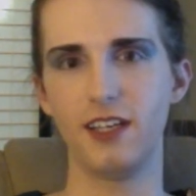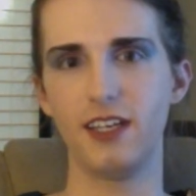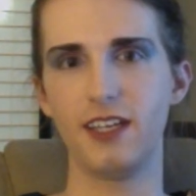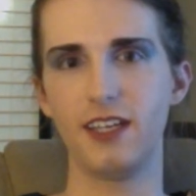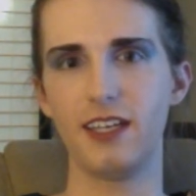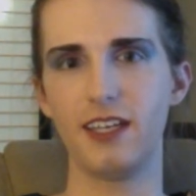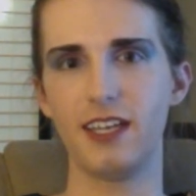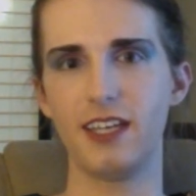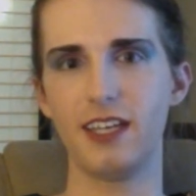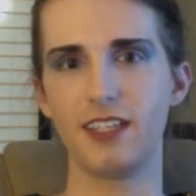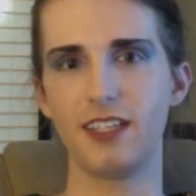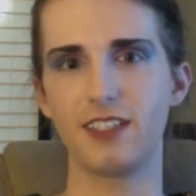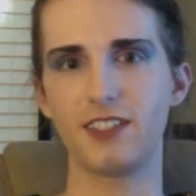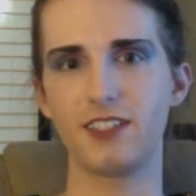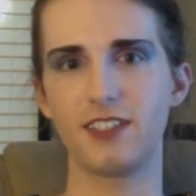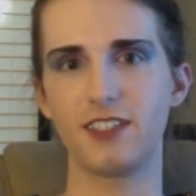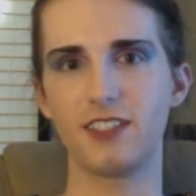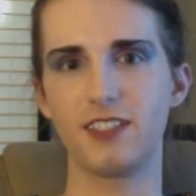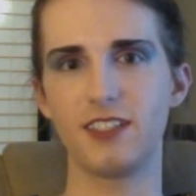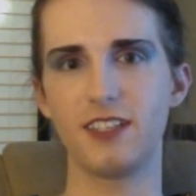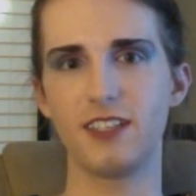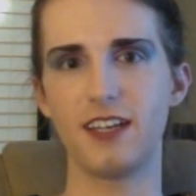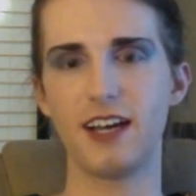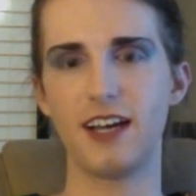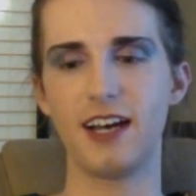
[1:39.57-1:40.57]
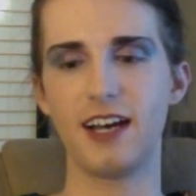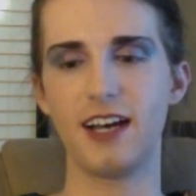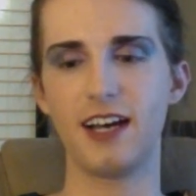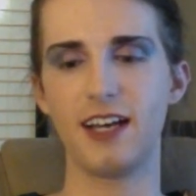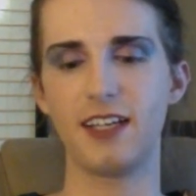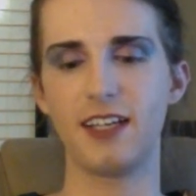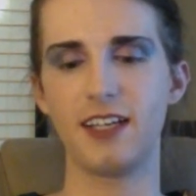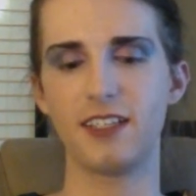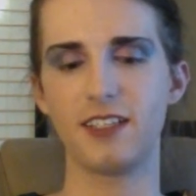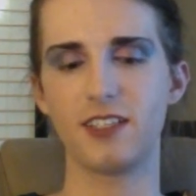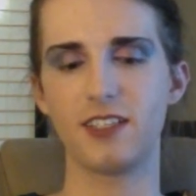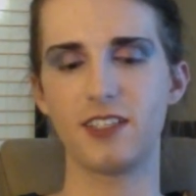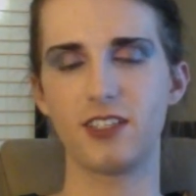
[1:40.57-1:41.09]
it's
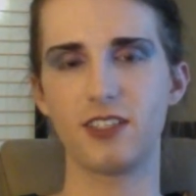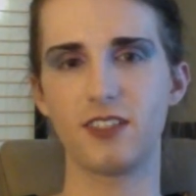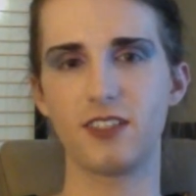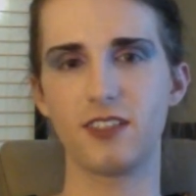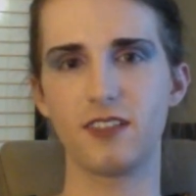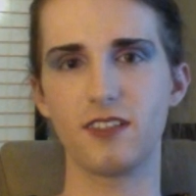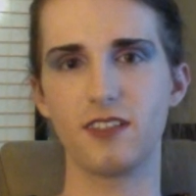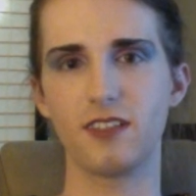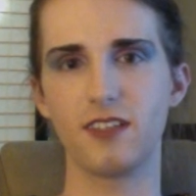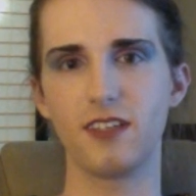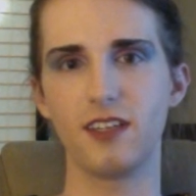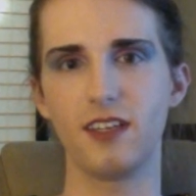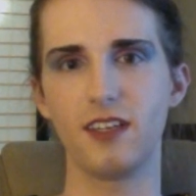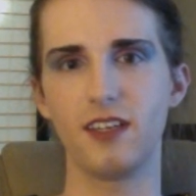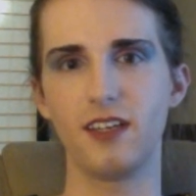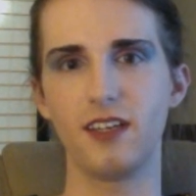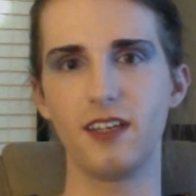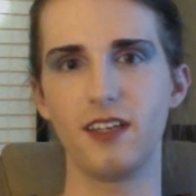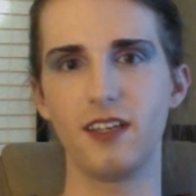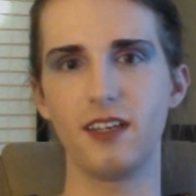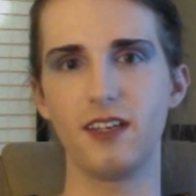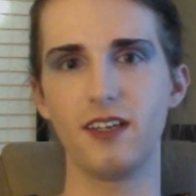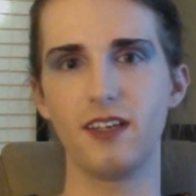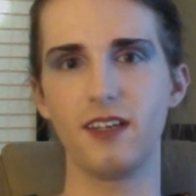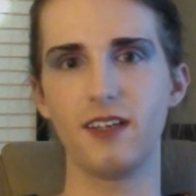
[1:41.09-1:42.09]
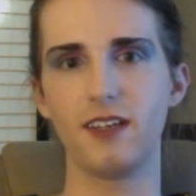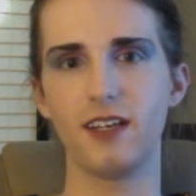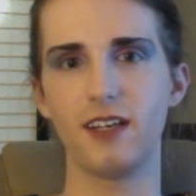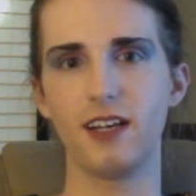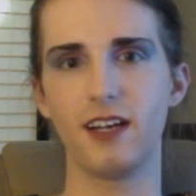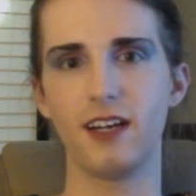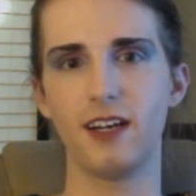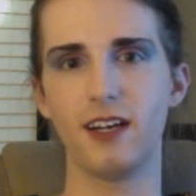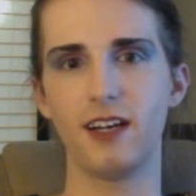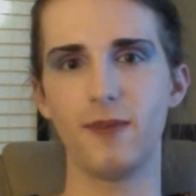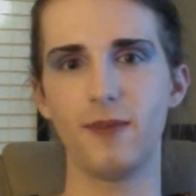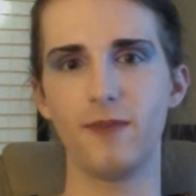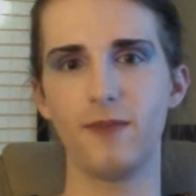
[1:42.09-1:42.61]
not
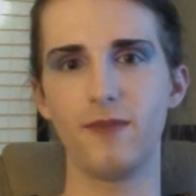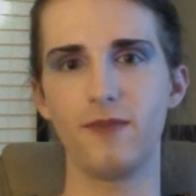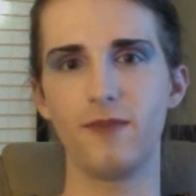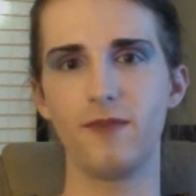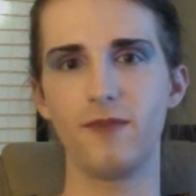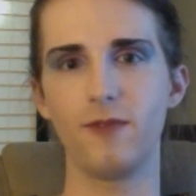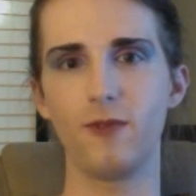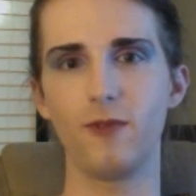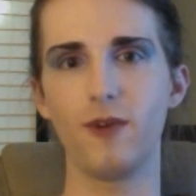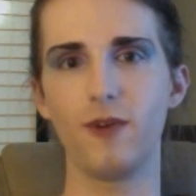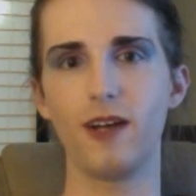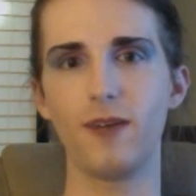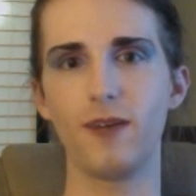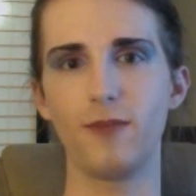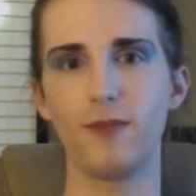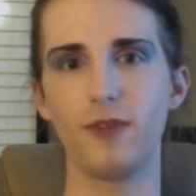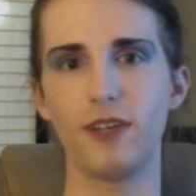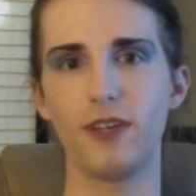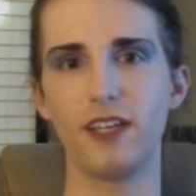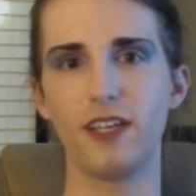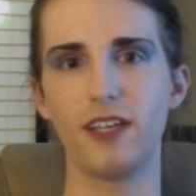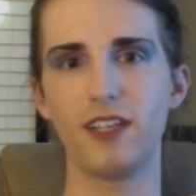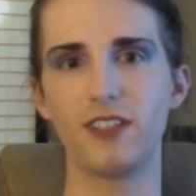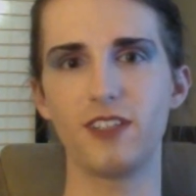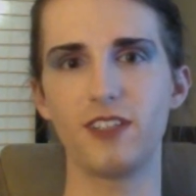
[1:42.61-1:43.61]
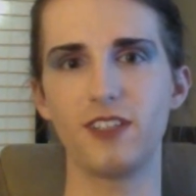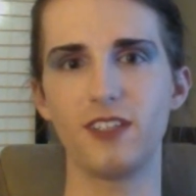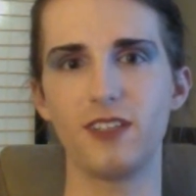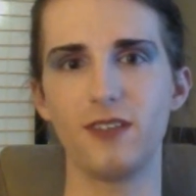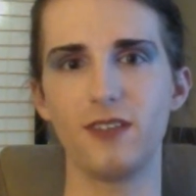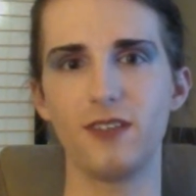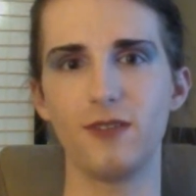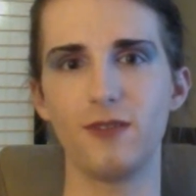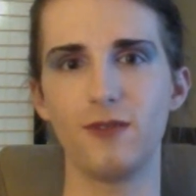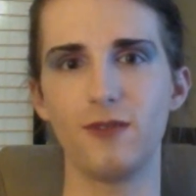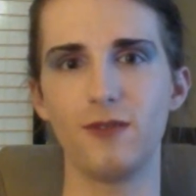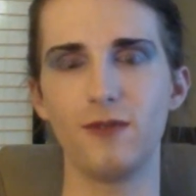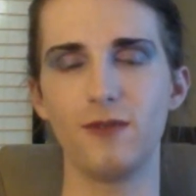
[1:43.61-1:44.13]
what brings
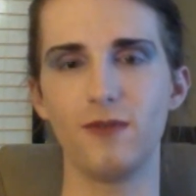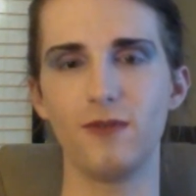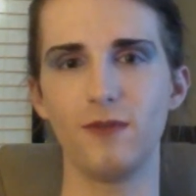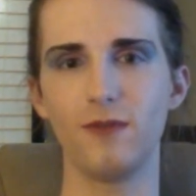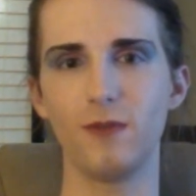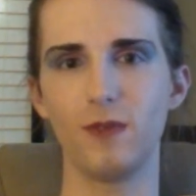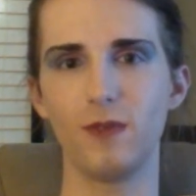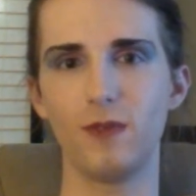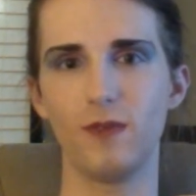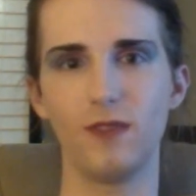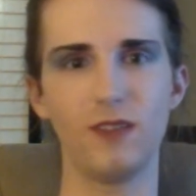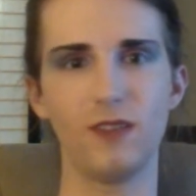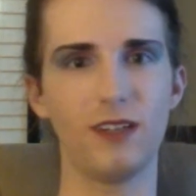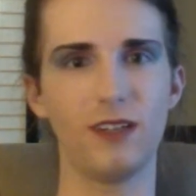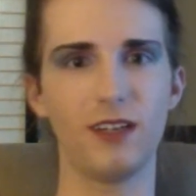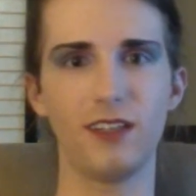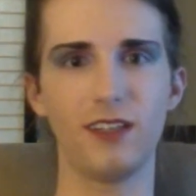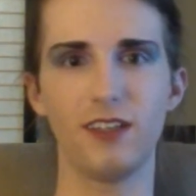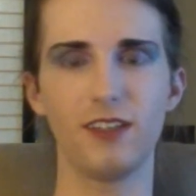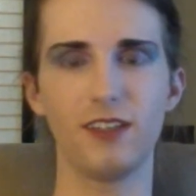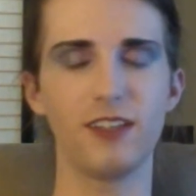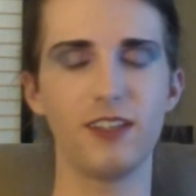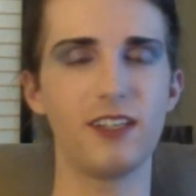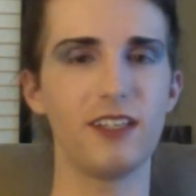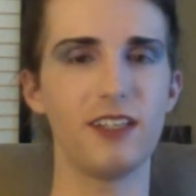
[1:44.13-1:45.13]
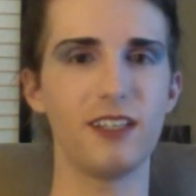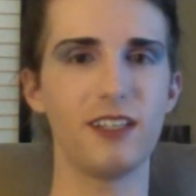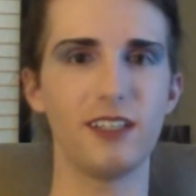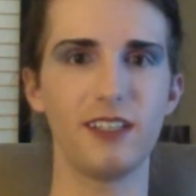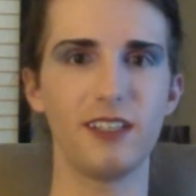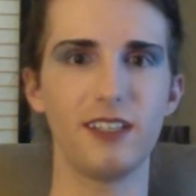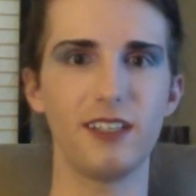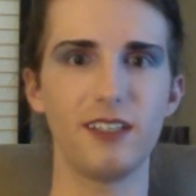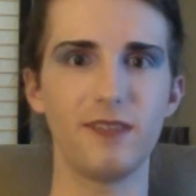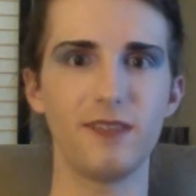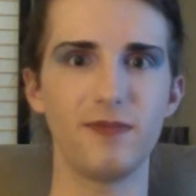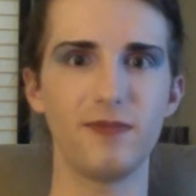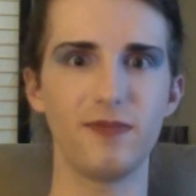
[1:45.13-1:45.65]
you your
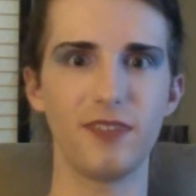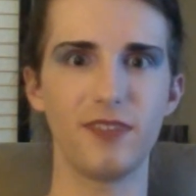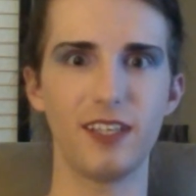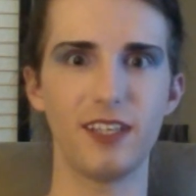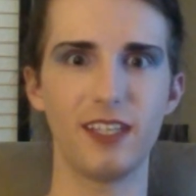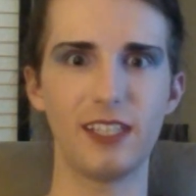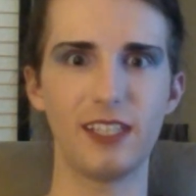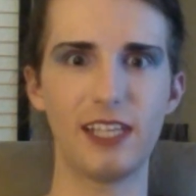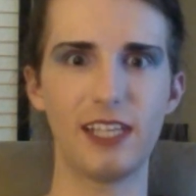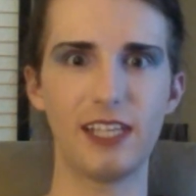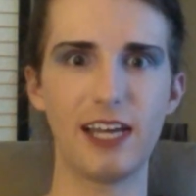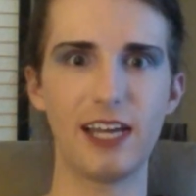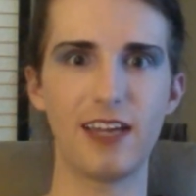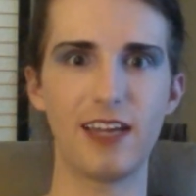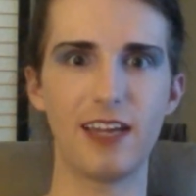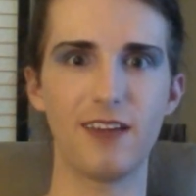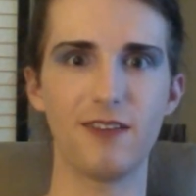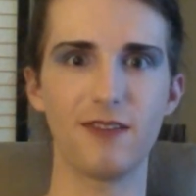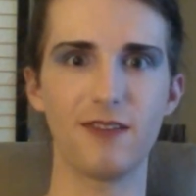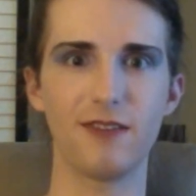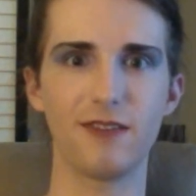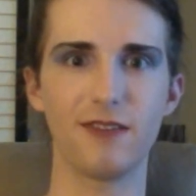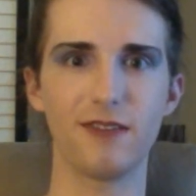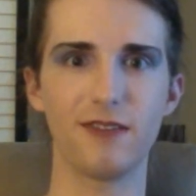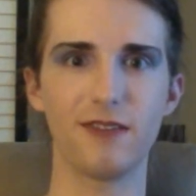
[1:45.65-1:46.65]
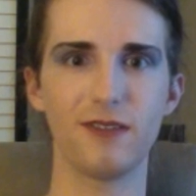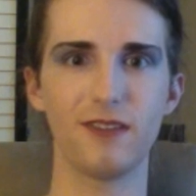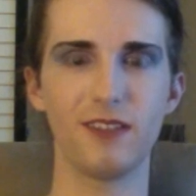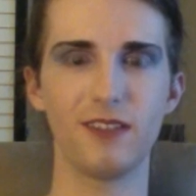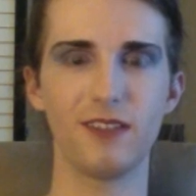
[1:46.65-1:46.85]
good in life.